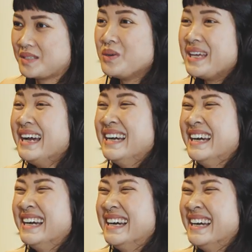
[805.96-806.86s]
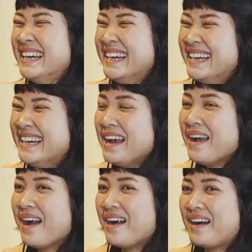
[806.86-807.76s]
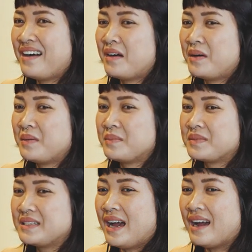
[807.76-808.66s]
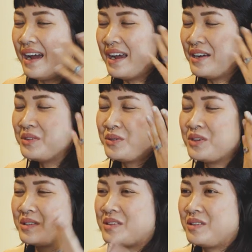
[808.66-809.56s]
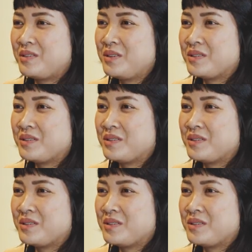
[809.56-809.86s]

Oh, yeah. Um, yeah, I, I know who you, who